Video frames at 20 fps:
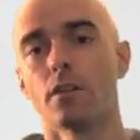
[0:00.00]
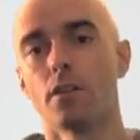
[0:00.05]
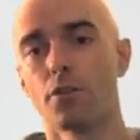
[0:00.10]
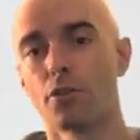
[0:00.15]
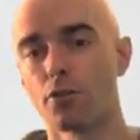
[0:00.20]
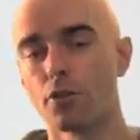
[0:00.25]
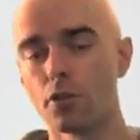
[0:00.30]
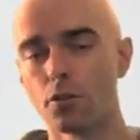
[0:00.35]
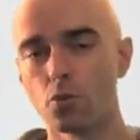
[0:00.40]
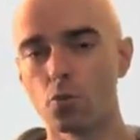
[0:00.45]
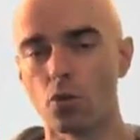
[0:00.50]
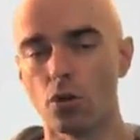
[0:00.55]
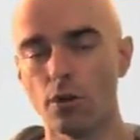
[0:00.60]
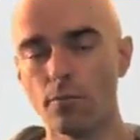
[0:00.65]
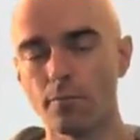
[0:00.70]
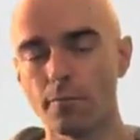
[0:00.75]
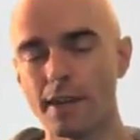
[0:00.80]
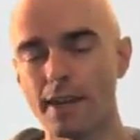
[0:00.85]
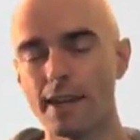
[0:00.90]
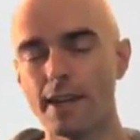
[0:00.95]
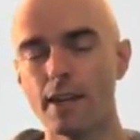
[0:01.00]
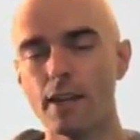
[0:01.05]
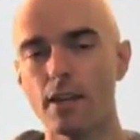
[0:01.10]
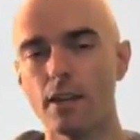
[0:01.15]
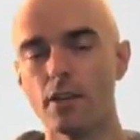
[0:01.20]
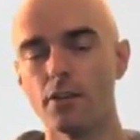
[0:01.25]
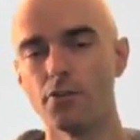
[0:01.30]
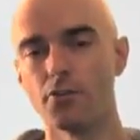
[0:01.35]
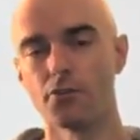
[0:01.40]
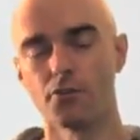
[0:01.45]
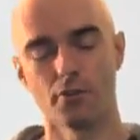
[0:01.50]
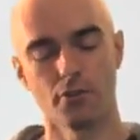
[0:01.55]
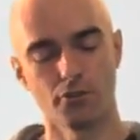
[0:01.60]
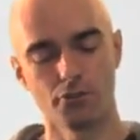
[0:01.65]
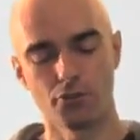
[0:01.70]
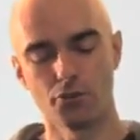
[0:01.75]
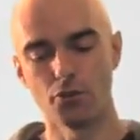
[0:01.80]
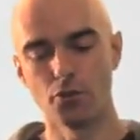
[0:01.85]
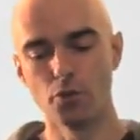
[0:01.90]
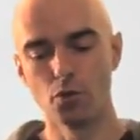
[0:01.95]
The third rule is
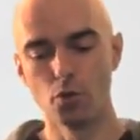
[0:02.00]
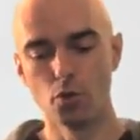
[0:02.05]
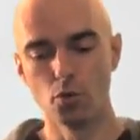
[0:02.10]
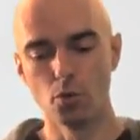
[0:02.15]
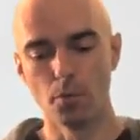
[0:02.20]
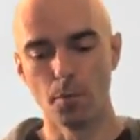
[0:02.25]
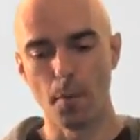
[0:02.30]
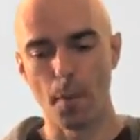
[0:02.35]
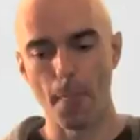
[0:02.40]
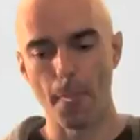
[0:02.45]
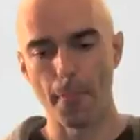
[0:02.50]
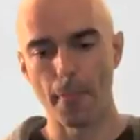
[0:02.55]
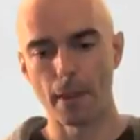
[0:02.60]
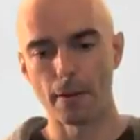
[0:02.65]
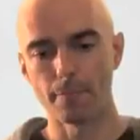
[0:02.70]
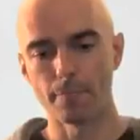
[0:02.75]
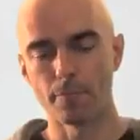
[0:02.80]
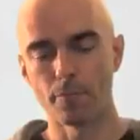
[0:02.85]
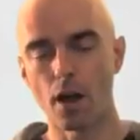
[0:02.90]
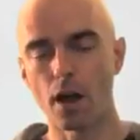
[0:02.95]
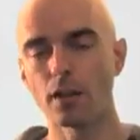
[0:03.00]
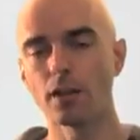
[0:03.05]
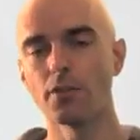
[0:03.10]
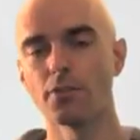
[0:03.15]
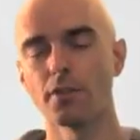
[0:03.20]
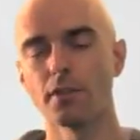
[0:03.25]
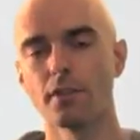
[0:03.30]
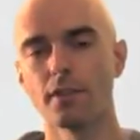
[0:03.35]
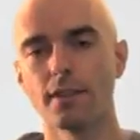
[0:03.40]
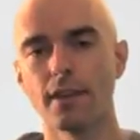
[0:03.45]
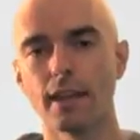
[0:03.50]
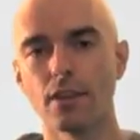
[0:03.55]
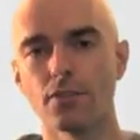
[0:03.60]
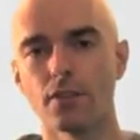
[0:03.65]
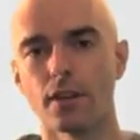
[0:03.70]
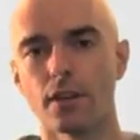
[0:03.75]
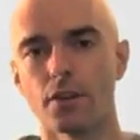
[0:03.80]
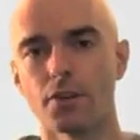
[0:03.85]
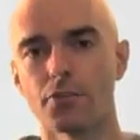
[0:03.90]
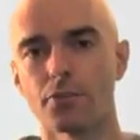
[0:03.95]
to not listen to
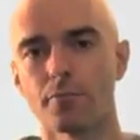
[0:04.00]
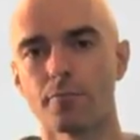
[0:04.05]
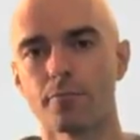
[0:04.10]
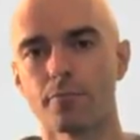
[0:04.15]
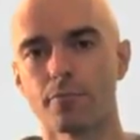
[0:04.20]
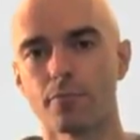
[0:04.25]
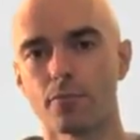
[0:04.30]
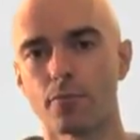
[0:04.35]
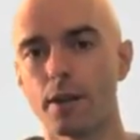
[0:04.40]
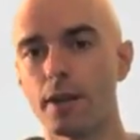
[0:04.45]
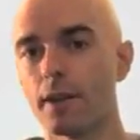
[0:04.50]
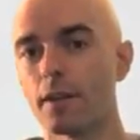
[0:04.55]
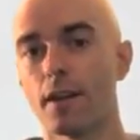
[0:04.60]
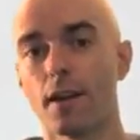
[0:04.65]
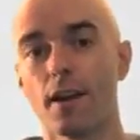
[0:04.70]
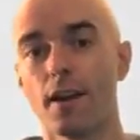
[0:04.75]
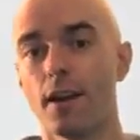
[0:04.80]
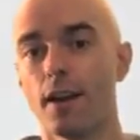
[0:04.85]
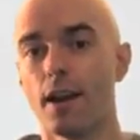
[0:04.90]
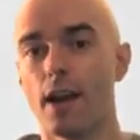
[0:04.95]
naysayers, right?